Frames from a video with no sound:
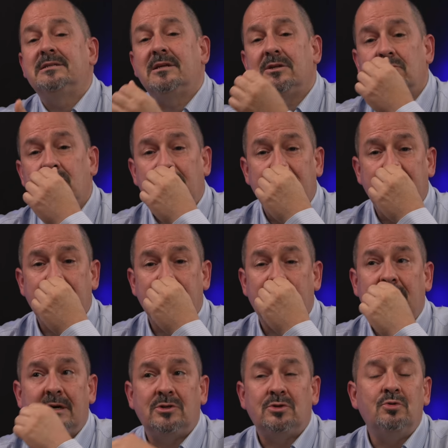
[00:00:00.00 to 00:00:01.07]
a, uh,
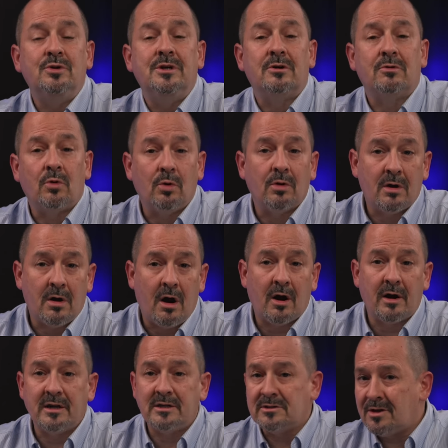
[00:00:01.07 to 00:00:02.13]
a two-year-old car.
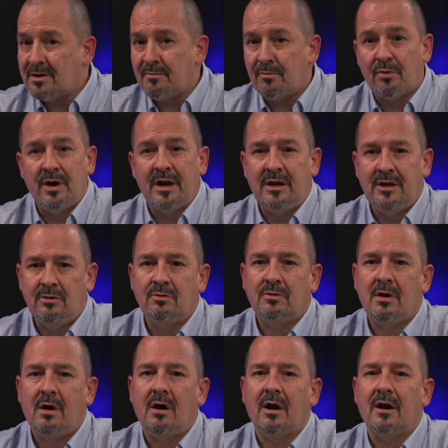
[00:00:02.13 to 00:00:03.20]
It's not a brand new
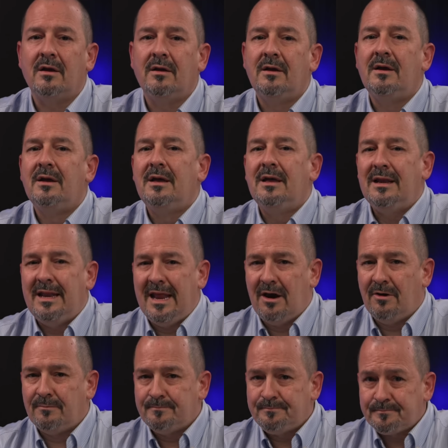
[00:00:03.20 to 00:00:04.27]
car.
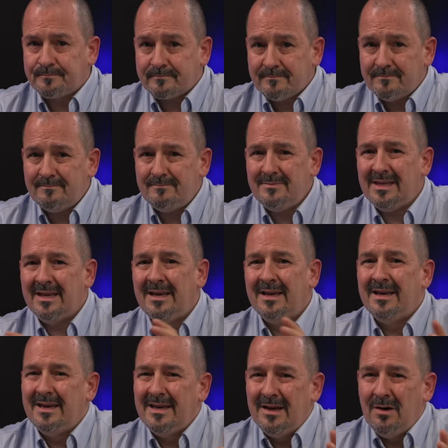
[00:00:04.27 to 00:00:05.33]
Now,
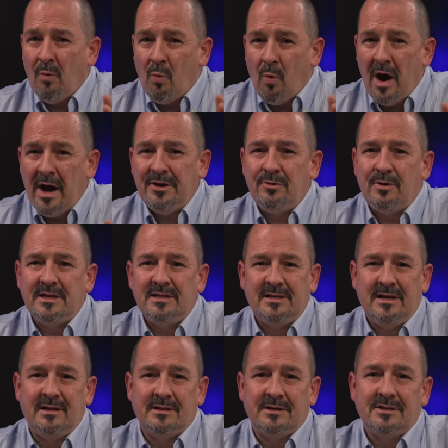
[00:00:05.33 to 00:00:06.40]
why do I
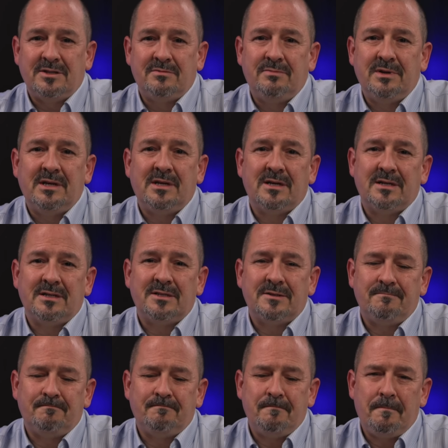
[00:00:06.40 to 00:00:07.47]
say this? Because
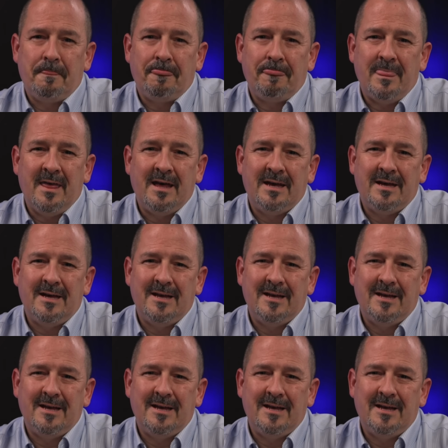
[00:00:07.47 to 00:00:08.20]
uh,